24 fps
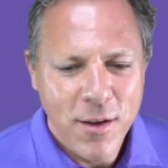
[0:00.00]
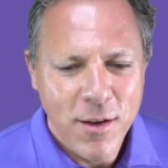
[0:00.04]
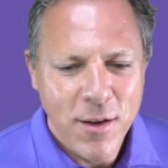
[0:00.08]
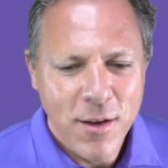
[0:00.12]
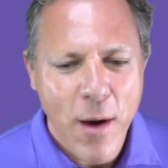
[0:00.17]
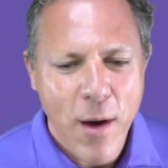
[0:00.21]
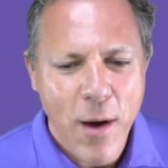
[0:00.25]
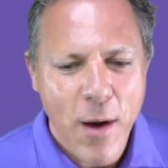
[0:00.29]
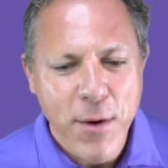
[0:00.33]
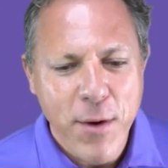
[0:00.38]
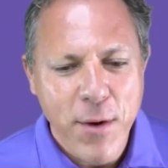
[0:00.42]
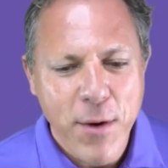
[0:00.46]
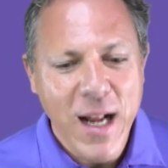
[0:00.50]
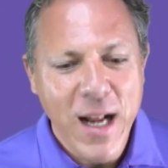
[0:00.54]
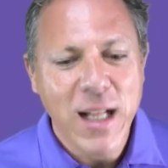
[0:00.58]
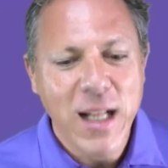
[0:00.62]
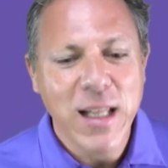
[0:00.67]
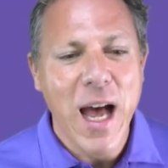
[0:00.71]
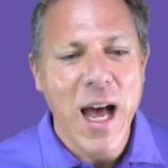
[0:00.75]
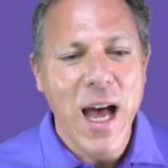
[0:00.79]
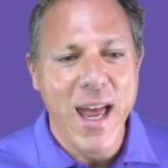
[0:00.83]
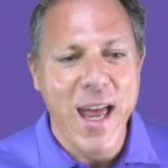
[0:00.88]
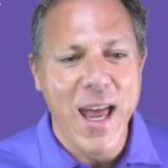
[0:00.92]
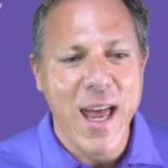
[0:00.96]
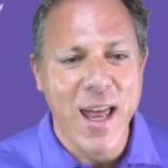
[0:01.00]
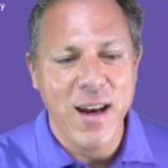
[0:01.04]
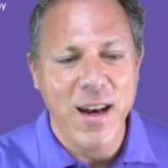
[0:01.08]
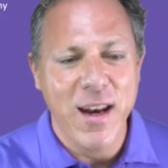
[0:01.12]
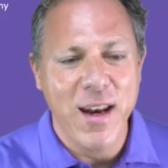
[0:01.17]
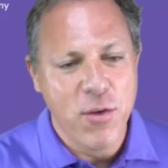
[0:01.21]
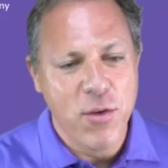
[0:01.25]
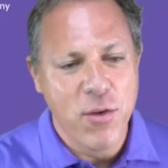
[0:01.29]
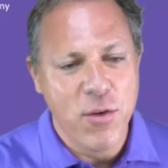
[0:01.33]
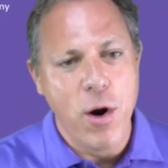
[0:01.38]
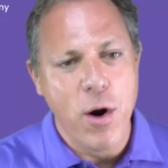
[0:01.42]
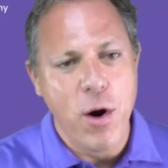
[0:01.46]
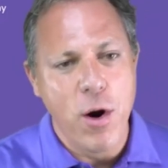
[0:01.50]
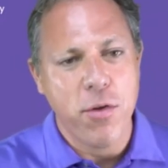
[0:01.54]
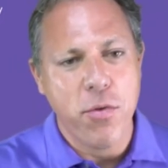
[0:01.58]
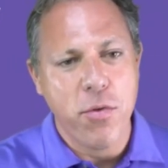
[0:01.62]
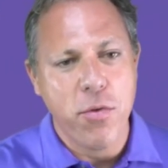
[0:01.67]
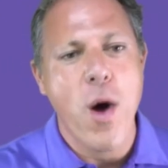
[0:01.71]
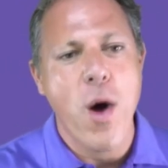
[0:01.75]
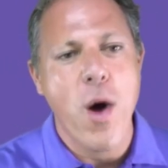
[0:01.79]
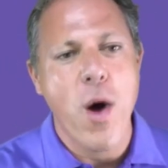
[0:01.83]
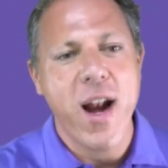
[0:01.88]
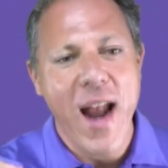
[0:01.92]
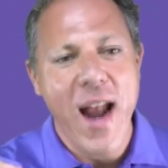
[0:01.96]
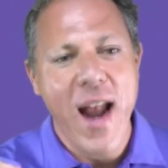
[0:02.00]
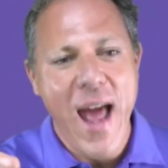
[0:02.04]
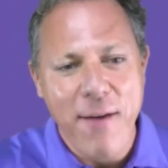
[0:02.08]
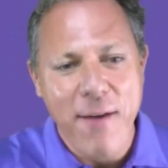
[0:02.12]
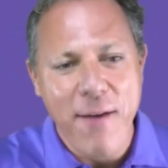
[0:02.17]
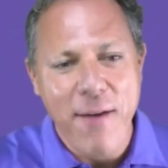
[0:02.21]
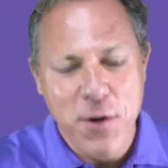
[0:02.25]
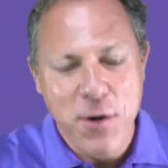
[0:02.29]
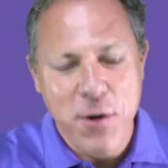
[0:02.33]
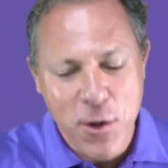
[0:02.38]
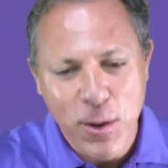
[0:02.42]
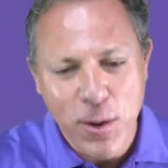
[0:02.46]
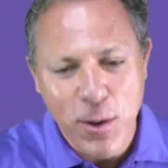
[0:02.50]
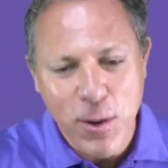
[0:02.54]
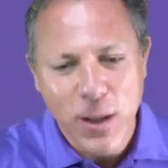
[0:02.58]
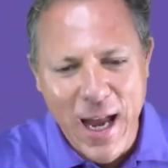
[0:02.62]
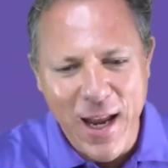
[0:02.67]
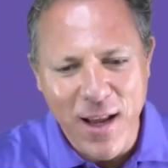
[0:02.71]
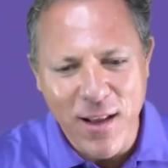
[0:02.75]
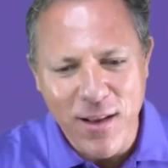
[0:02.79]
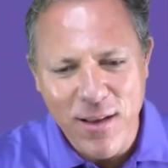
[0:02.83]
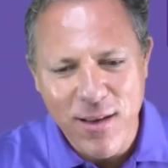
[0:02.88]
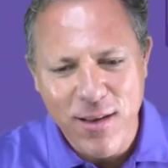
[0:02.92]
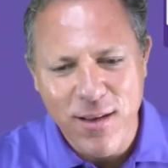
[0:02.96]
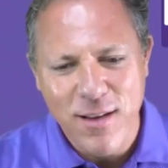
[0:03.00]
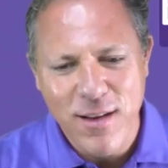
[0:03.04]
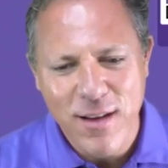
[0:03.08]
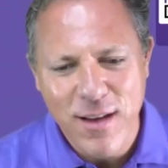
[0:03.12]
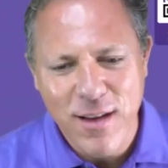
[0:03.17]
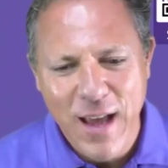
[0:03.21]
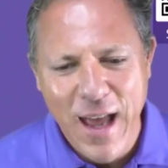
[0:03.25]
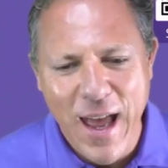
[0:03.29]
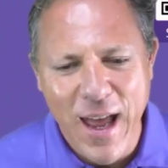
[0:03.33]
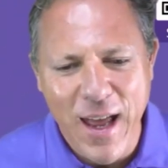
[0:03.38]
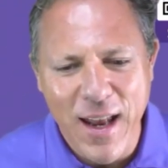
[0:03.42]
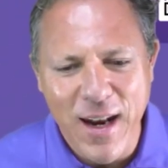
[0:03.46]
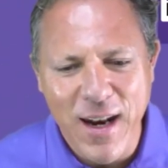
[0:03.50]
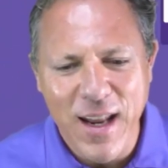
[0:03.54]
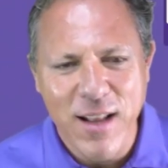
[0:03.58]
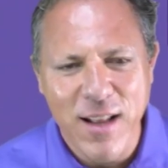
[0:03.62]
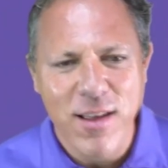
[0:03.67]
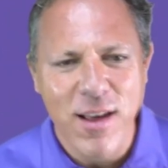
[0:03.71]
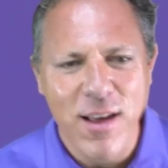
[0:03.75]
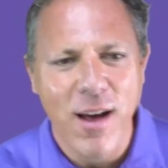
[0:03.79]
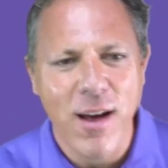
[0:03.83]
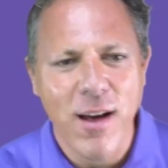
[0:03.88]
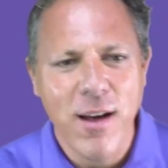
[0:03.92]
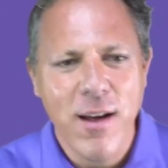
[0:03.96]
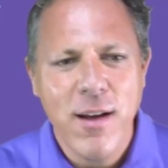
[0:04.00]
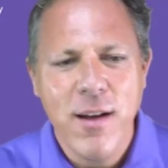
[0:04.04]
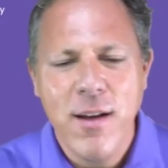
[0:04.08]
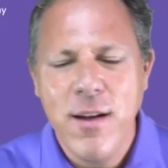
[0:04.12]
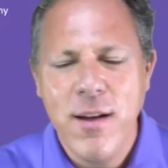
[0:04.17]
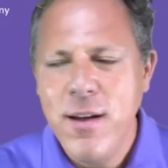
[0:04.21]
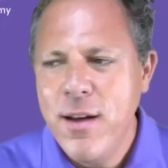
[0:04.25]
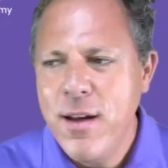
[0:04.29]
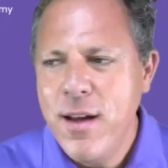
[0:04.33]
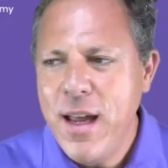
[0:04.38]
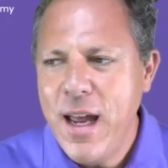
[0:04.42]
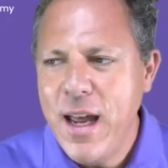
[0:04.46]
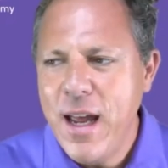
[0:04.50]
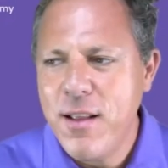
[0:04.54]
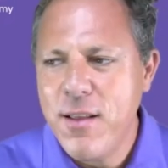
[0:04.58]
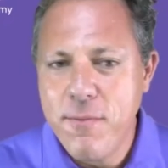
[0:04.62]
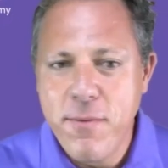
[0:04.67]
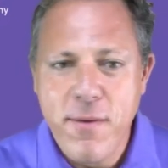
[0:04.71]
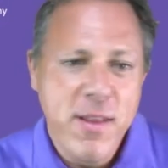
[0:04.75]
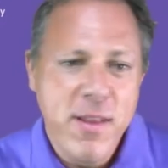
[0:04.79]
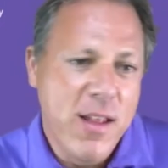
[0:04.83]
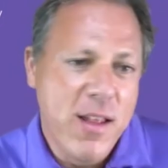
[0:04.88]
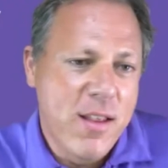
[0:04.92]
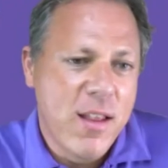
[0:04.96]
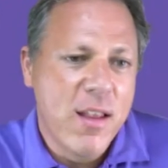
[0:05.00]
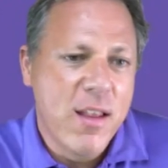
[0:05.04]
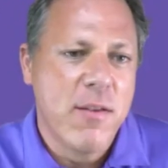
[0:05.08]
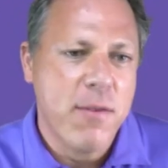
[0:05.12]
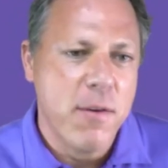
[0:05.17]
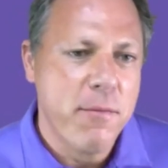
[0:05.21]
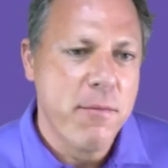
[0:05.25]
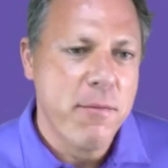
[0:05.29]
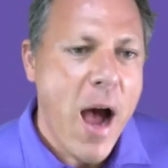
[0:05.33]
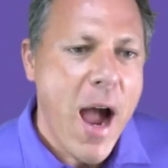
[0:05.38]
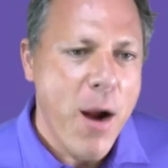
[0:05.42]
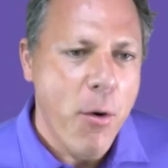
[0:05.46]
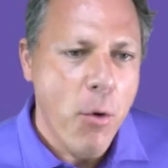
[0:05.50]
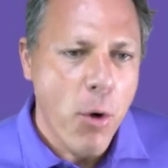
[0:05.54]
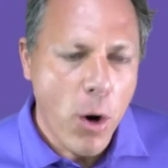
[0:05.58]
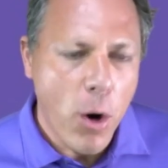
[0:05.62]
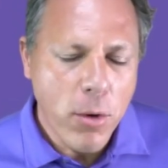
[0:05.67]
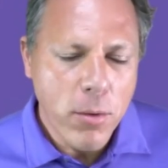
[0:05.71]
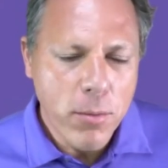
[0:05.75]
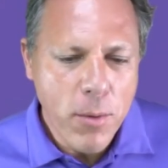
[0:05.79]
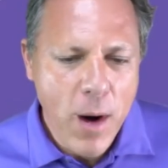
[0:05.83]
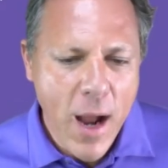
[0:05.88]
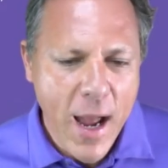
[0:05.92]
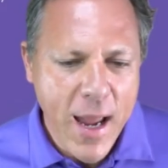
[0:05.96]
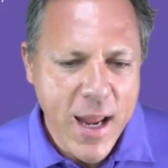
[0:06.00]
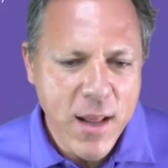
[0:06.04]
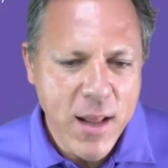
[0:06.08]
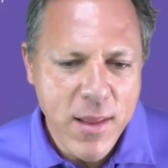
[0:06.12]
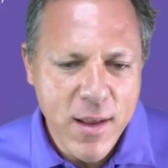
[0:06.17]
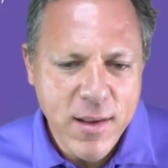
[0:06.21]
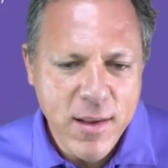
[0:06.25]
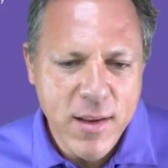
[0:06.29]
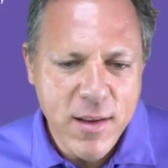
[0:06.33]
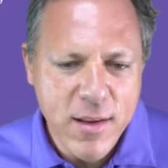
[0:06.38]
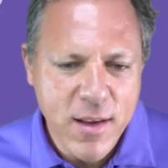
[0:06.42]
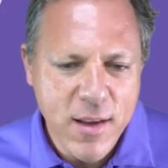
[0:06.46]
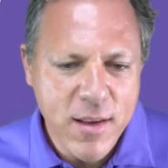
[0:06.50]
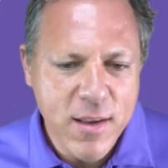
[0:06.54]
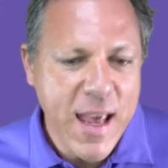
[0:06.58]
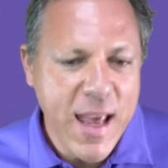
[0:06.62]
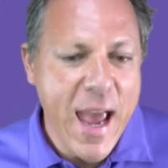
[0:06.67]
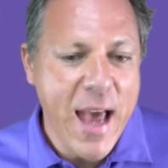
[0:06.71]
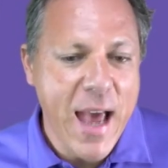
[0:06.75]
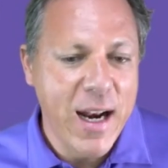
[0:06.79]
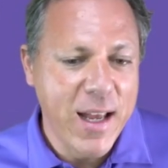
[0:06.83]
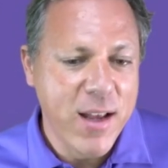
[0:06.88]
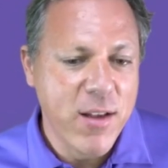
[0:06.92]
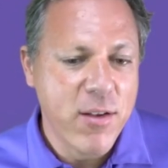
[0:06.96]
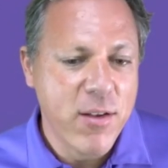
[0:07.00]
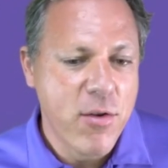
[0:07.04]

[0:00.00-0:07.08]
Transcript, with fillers: So every right. client worth one and a half new clients. Yeah. And it's a it's this is viral, right? This is a scaling right.